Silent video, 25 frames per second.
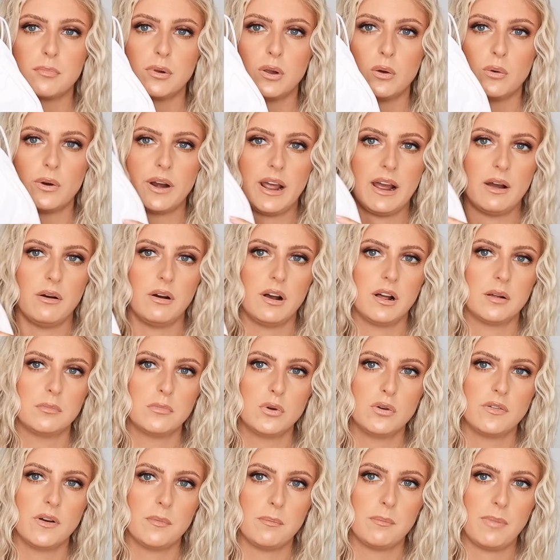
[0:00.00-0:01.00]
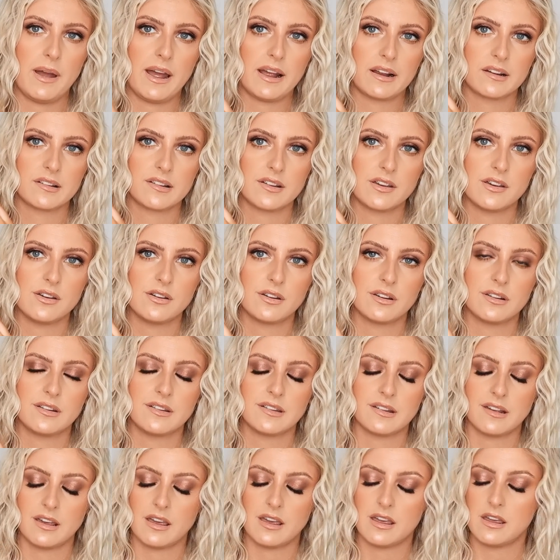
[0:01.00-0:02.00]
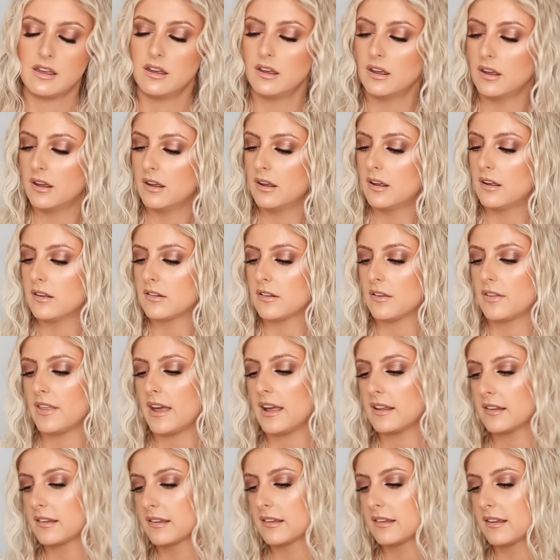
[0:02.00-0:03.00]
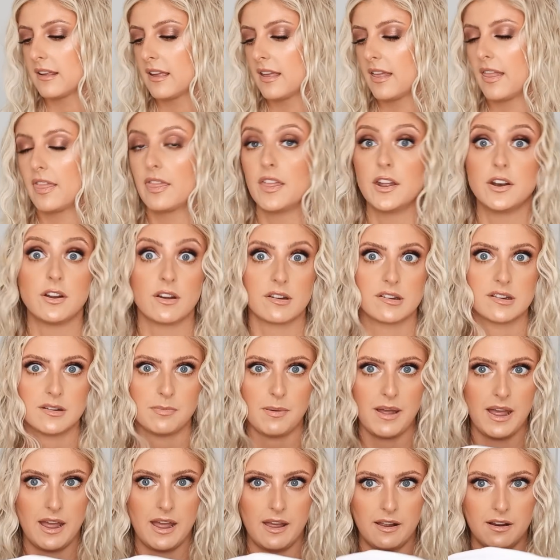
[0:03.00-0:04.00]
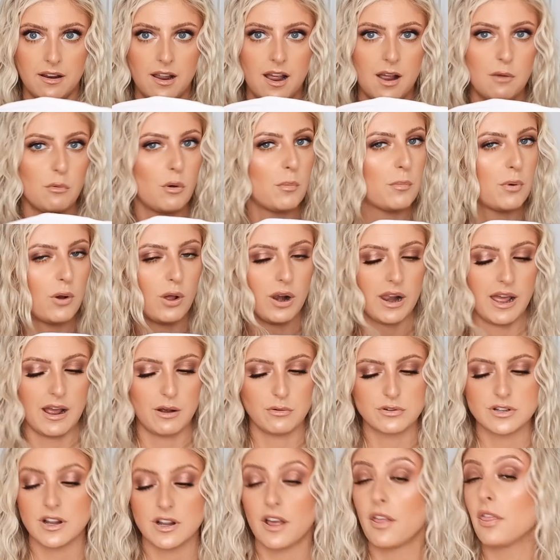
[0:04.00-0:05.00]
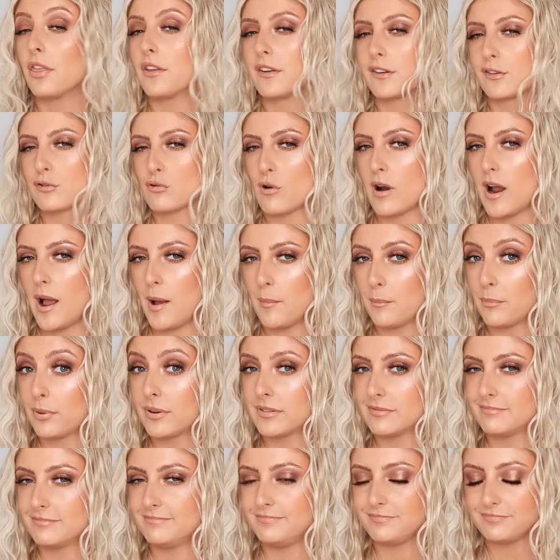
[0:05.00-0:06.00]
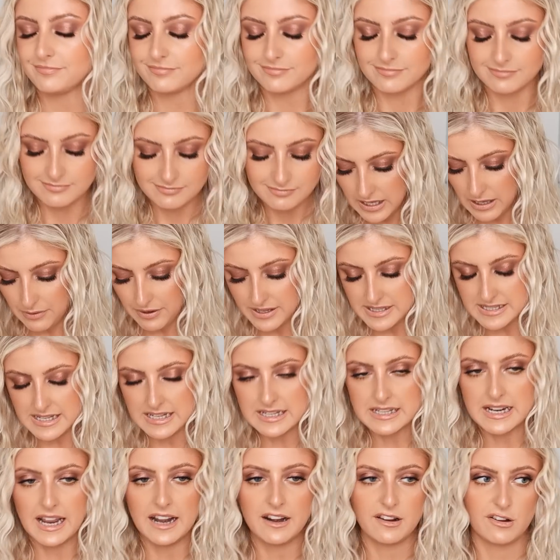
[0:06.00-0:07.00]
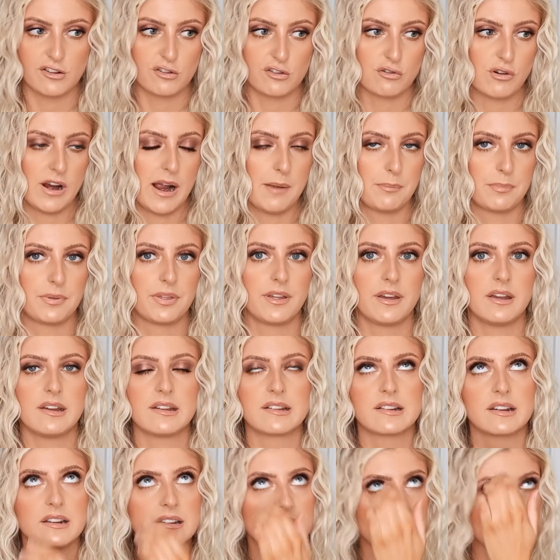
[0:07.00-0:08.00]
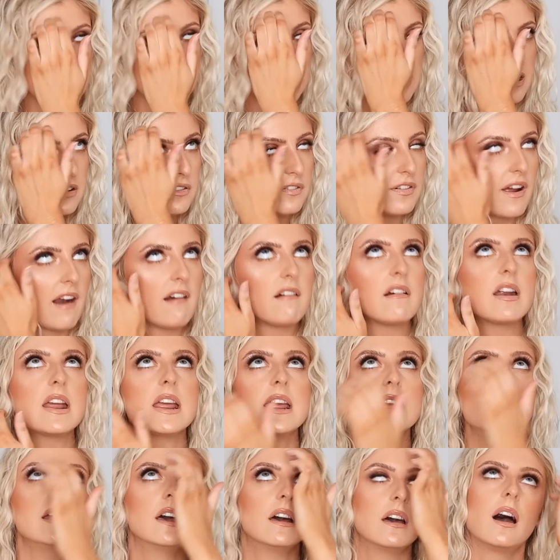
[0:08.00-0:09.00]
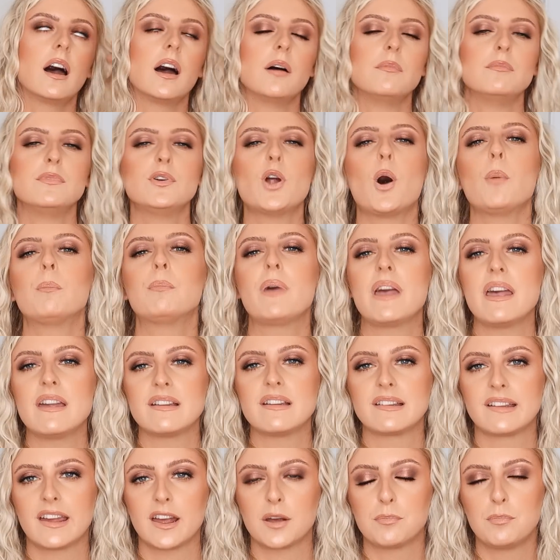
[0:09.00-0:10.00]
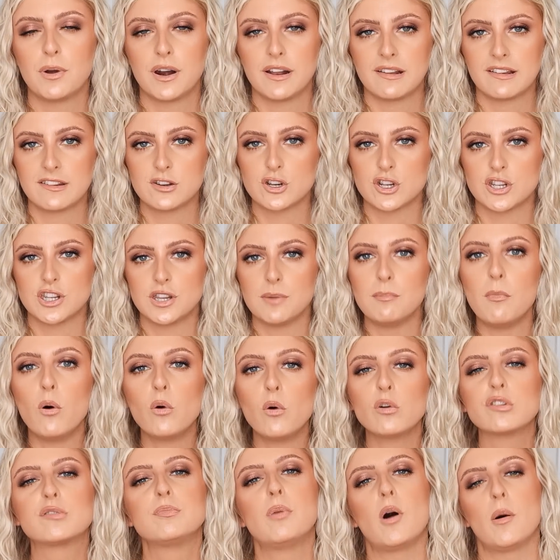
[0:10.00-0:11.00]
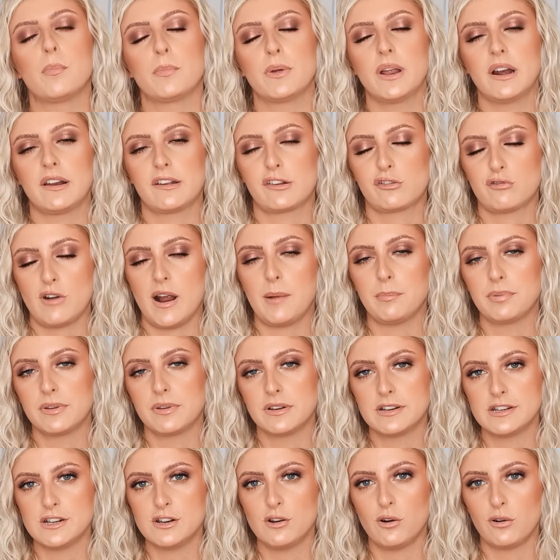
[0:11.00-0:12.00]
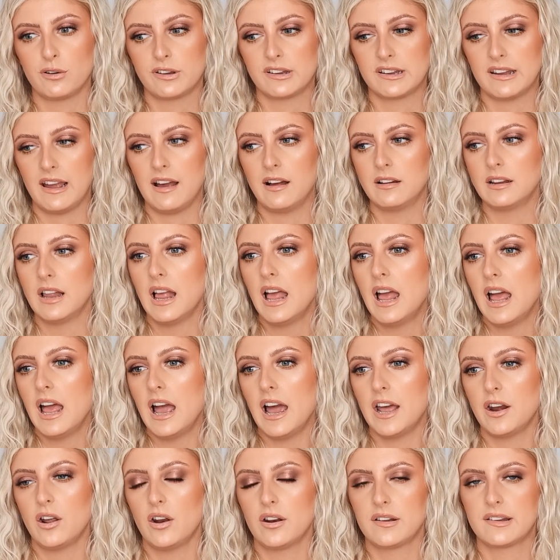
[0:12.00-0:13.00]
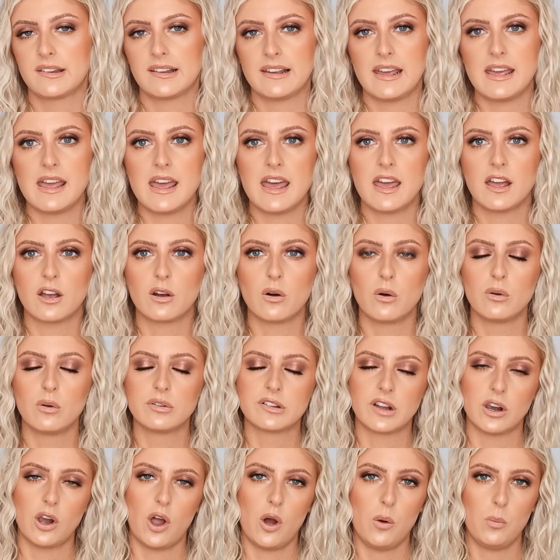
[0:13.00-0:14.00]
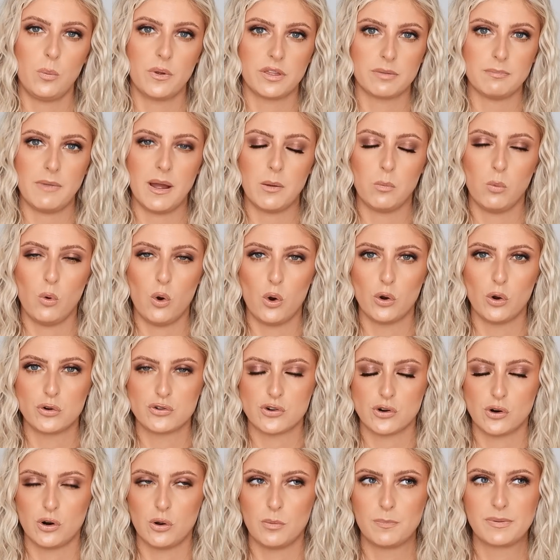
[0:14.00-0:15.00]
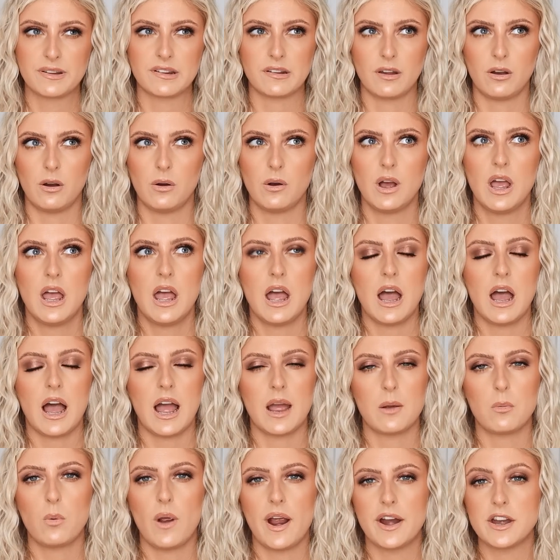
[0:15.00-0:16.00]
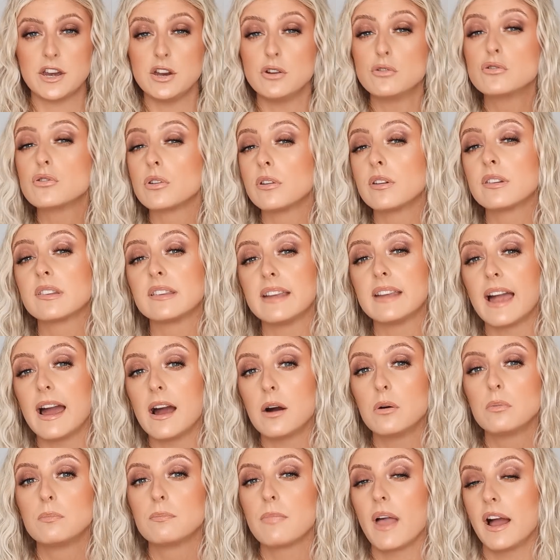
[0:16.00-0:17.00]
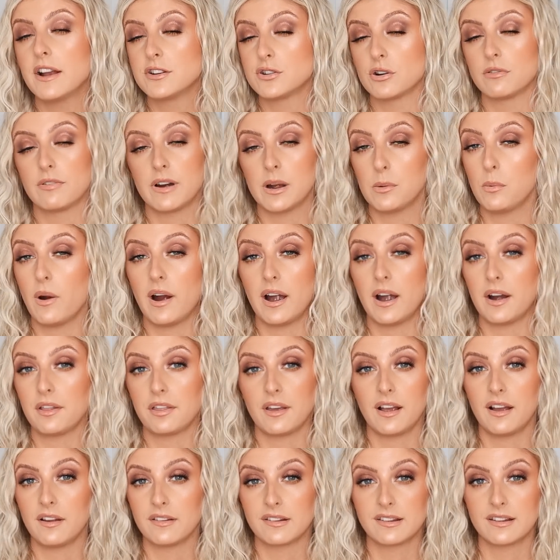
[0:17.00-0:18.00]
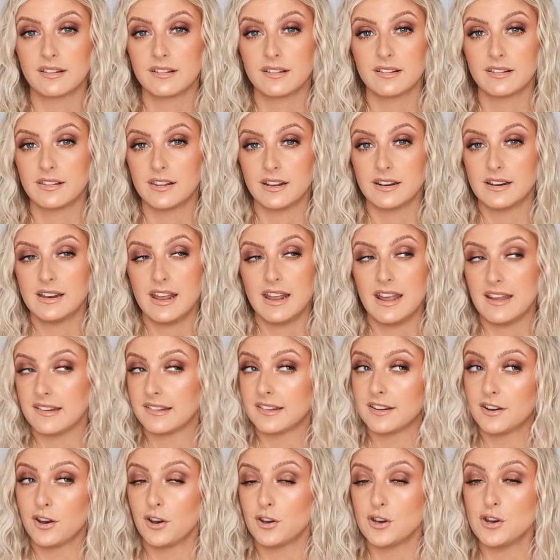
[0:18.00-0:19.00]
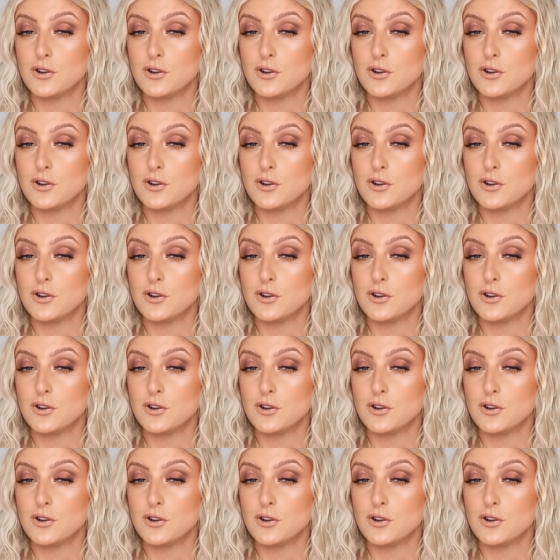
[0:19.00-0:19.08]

blown out. I'll move it back so you can see. So that's the dust bag. I will pull out the strap. Now, I did get a strap that is considered very, um, not basic, but it's just the most popular strap that Dior sell. And honestly, it goes a lot with my wardrobe. So I wear neutrals now. I don't really wear anything else that isn't a